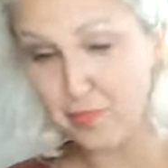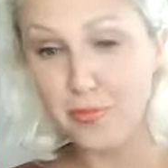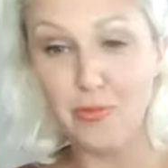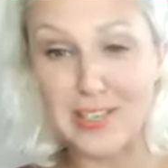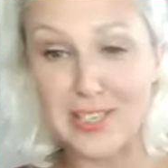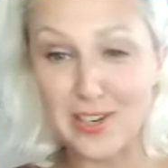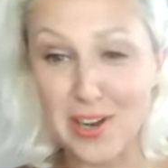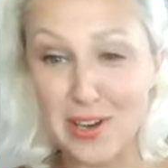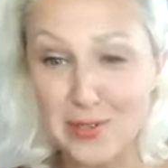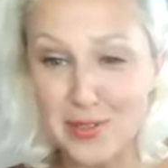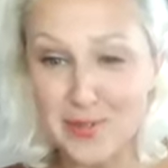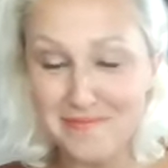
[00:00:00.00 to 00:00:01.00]
Writing
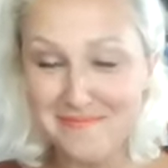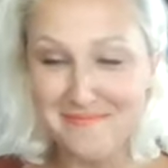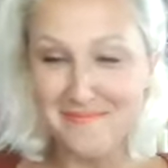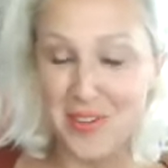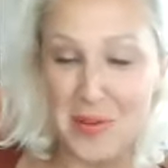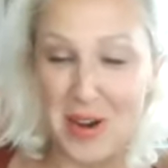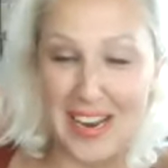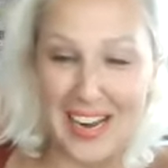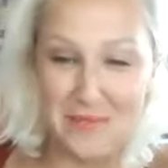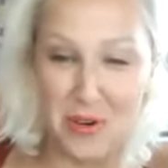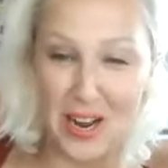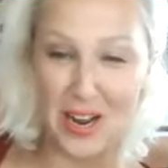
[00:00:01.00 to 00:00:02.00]
notes for my
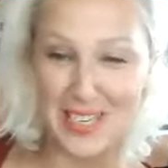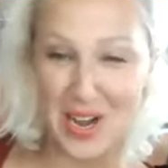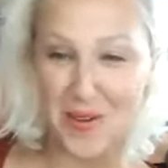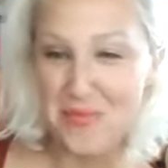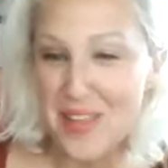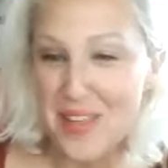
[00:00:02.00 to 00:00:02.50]
little write-up.